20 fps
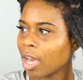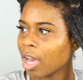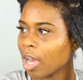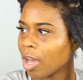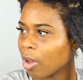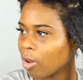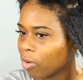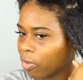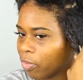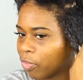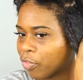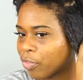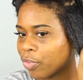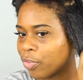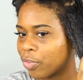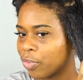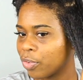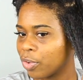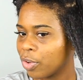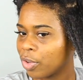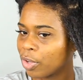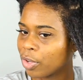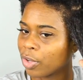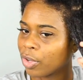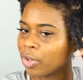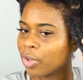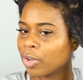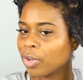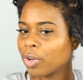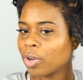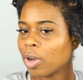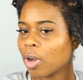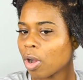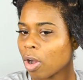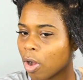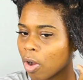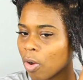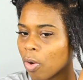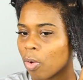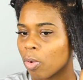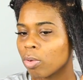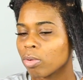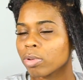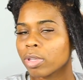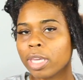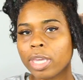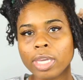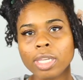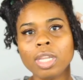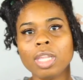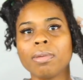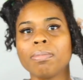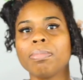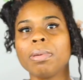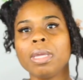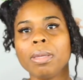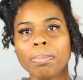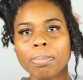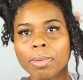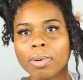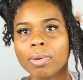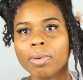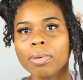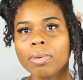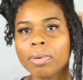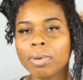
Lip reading: off on killing people.